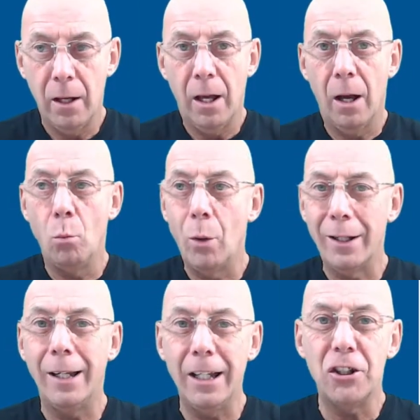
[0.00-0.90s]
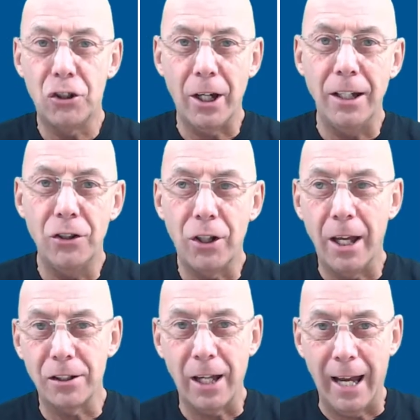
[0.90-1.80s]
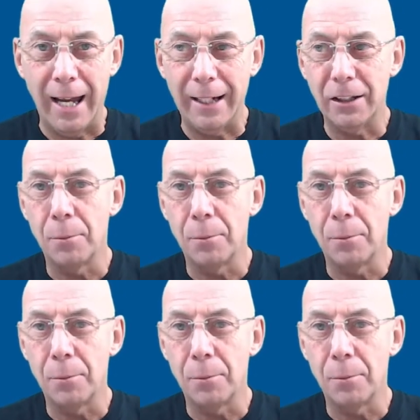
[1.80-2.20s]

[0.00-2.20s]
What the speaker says: And when an exchange gets hacked,